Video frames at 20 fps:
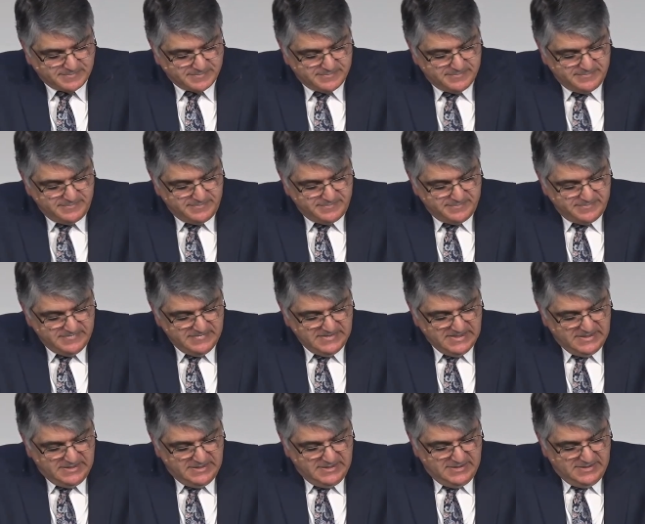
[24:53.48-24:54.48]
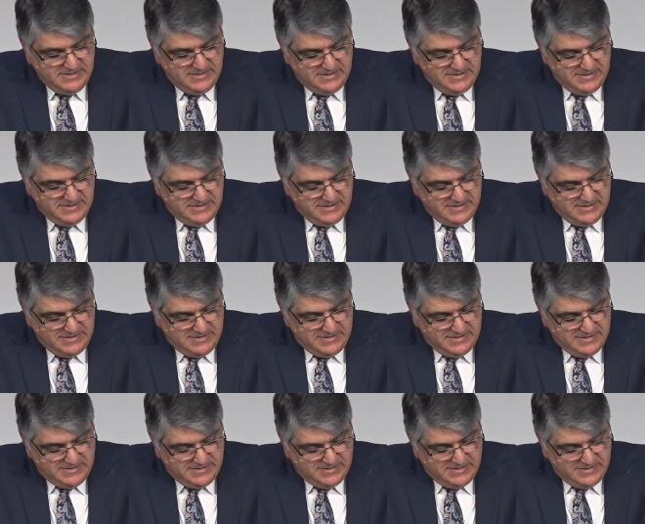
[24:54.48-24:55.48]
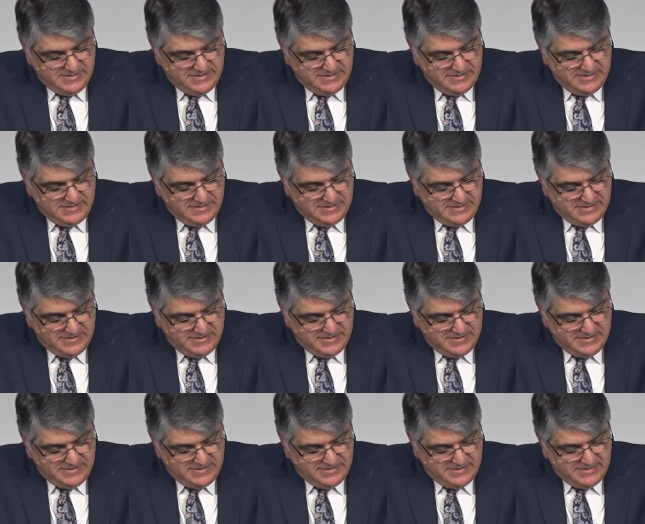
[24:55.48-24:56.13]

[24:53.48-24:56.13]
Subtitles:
Nothing is said.